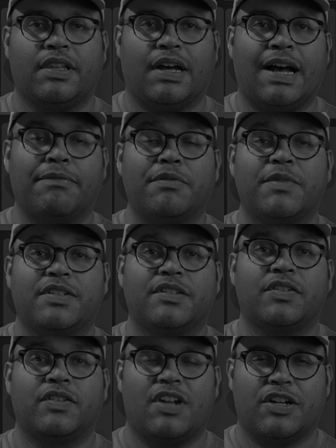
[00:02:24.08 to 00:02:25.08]
the Optimist
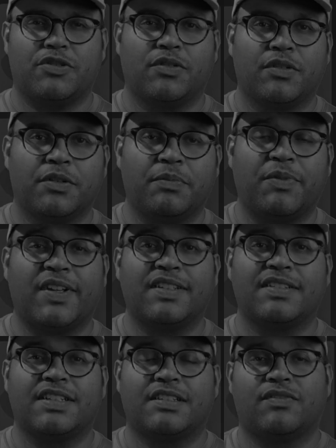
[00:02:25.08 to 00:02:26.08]
International Group
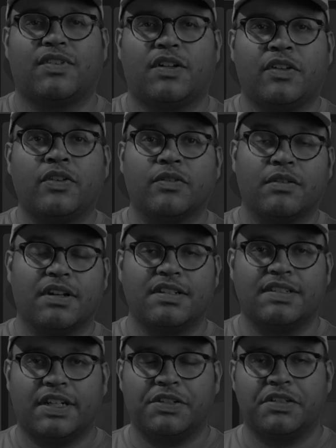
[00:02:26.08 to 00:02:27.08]
is, it's a volunteer
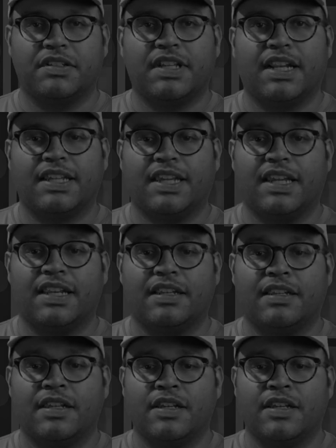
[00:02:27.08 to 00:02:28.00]
organization dedicated